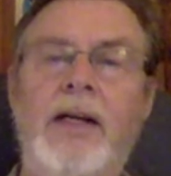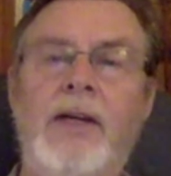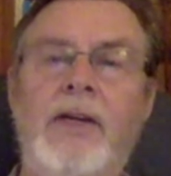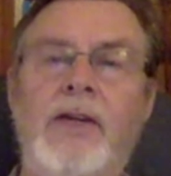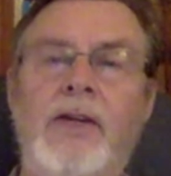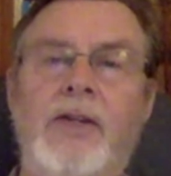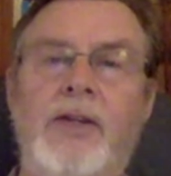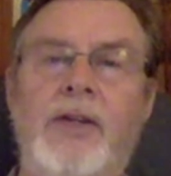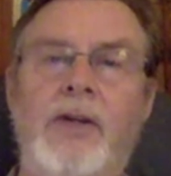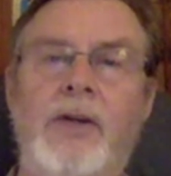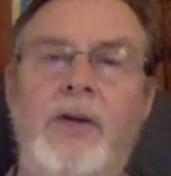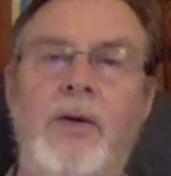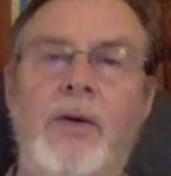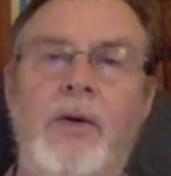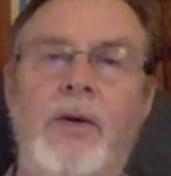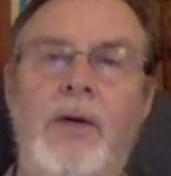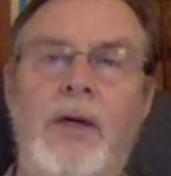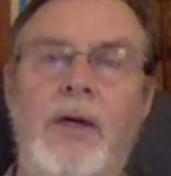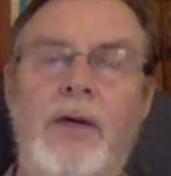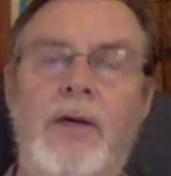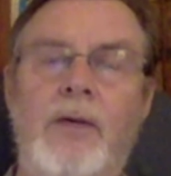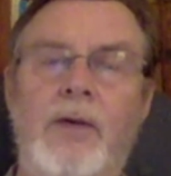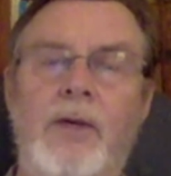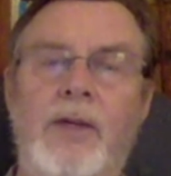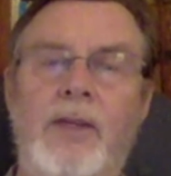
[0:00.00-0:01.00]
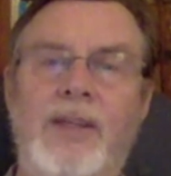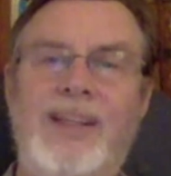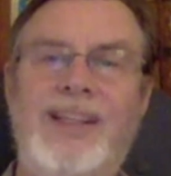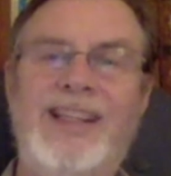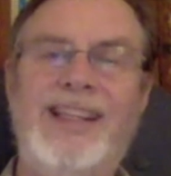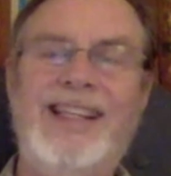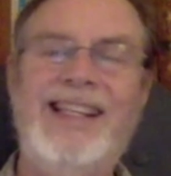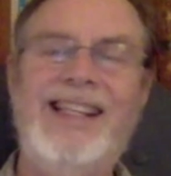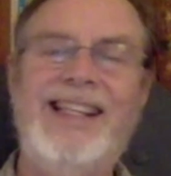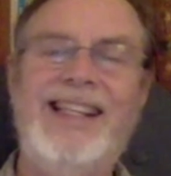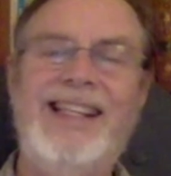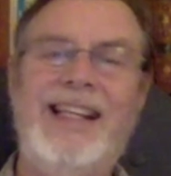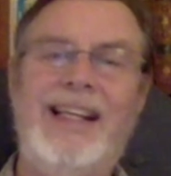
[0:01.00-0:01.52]
So we
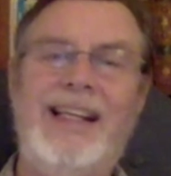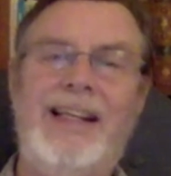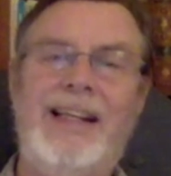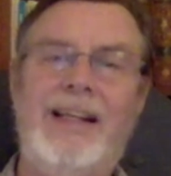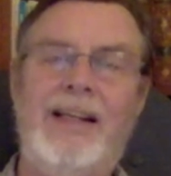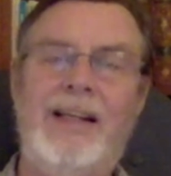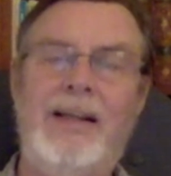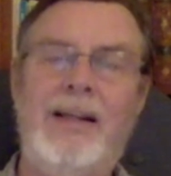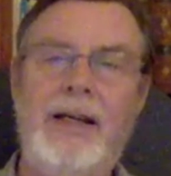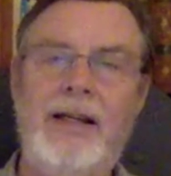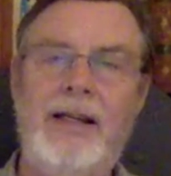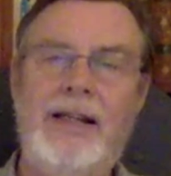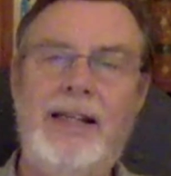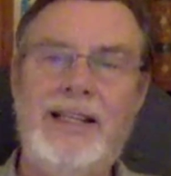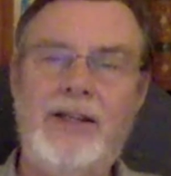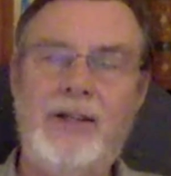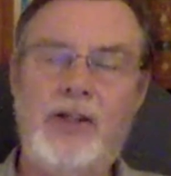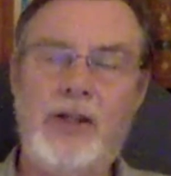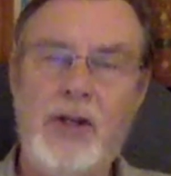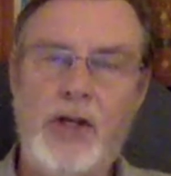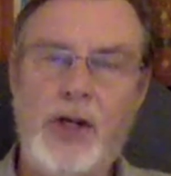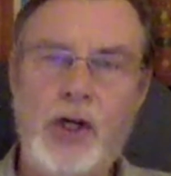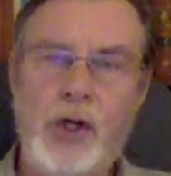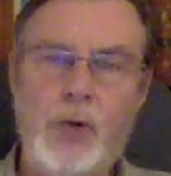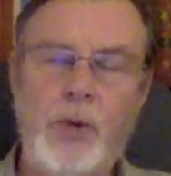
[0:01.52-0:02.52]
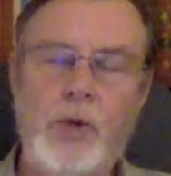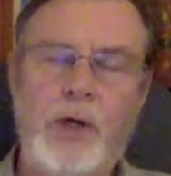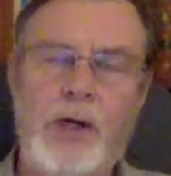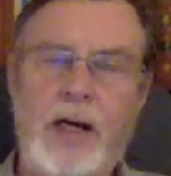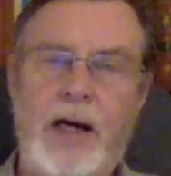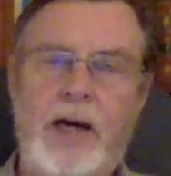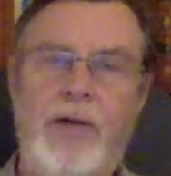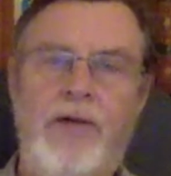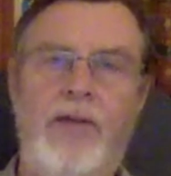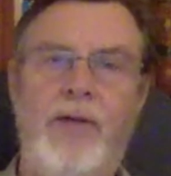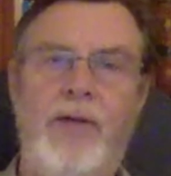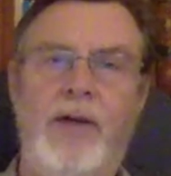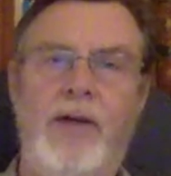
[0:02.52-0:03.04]
see that this new
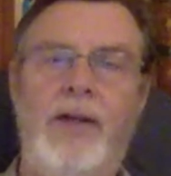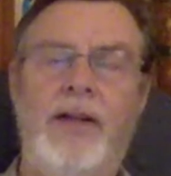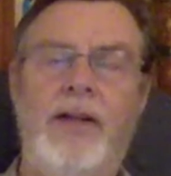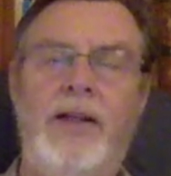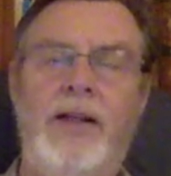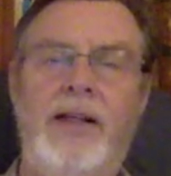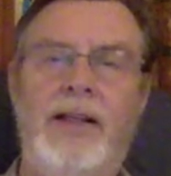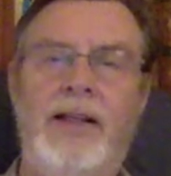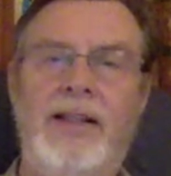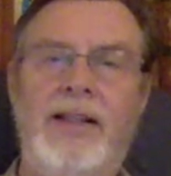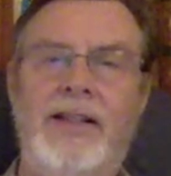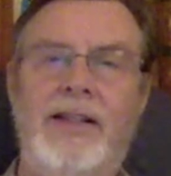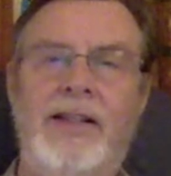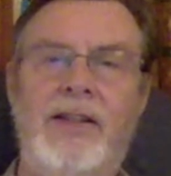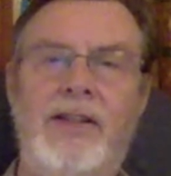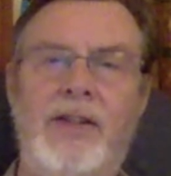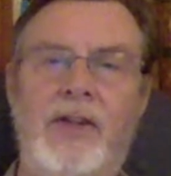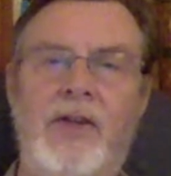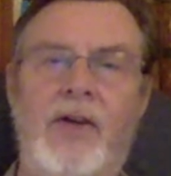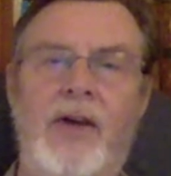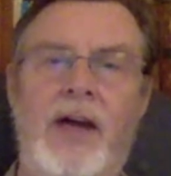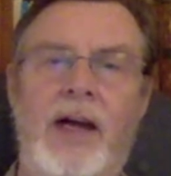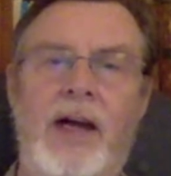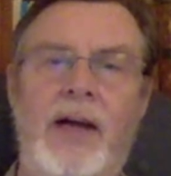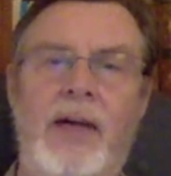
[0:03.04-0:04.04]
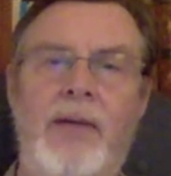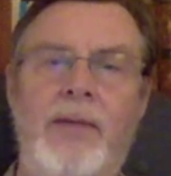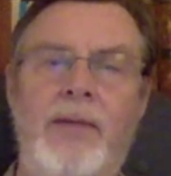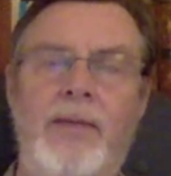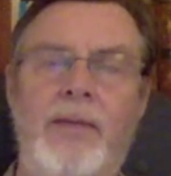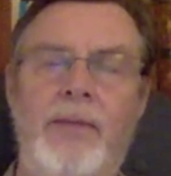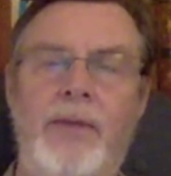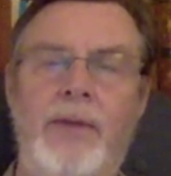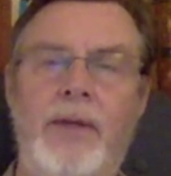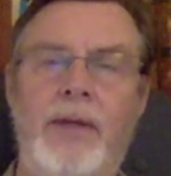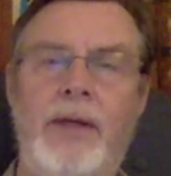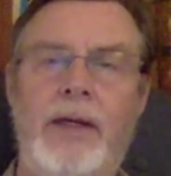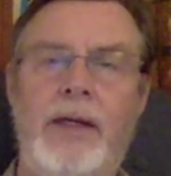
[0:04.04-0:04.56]
covenant that is described,
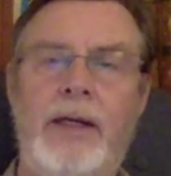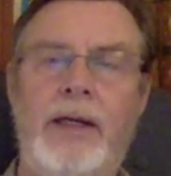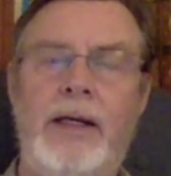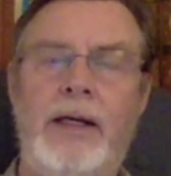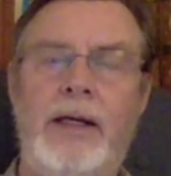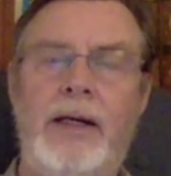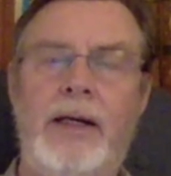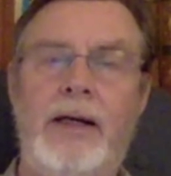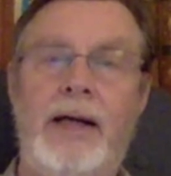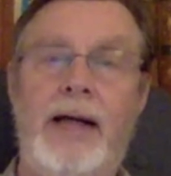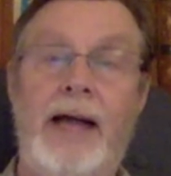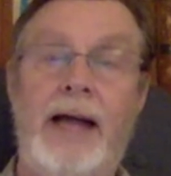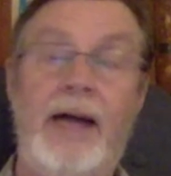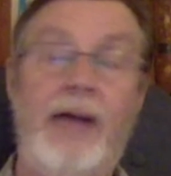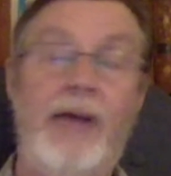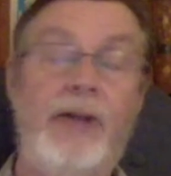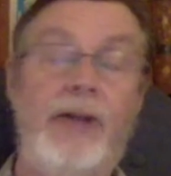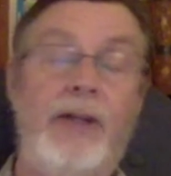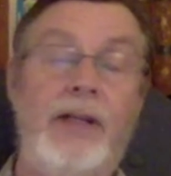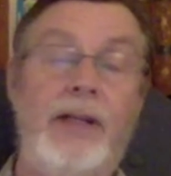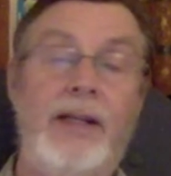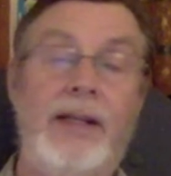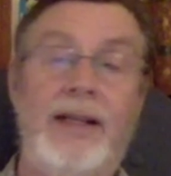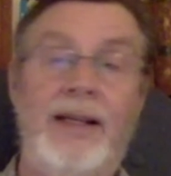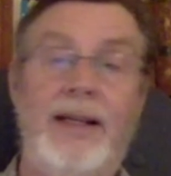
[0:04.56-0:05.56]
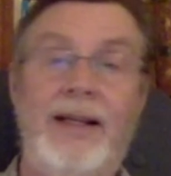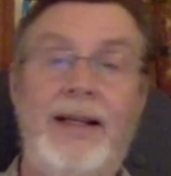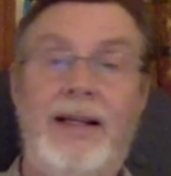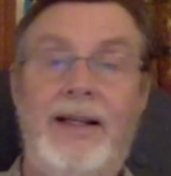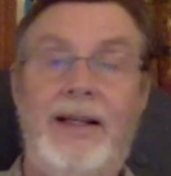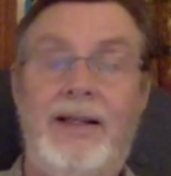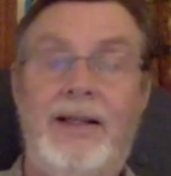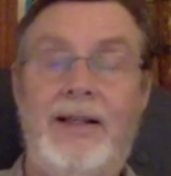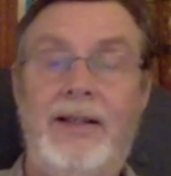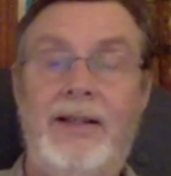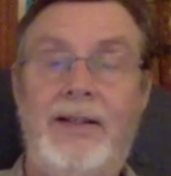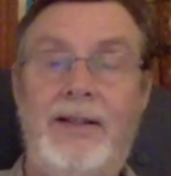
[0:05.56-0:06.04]
actually it's